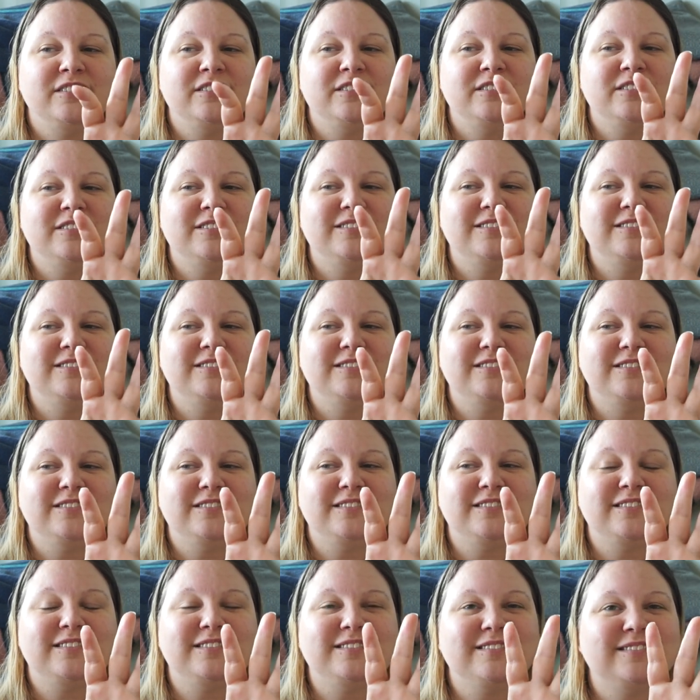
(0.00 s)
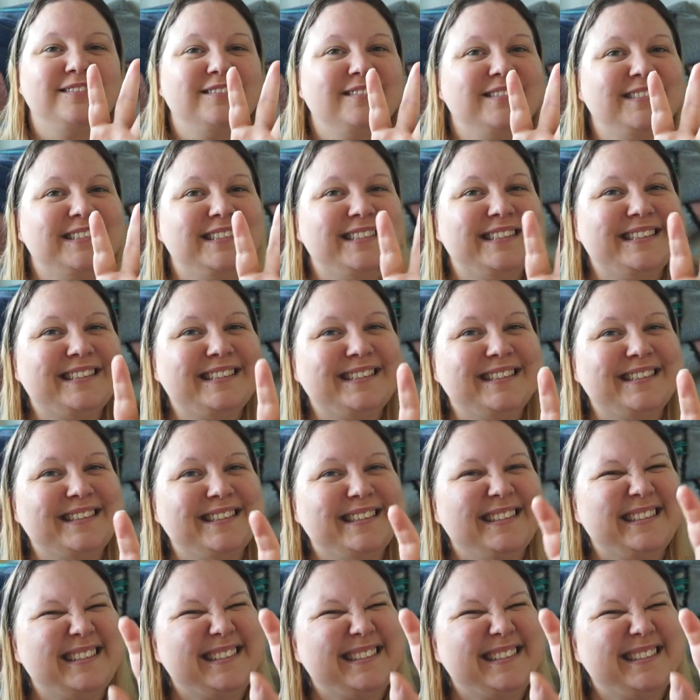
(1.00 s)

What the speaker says: (silence)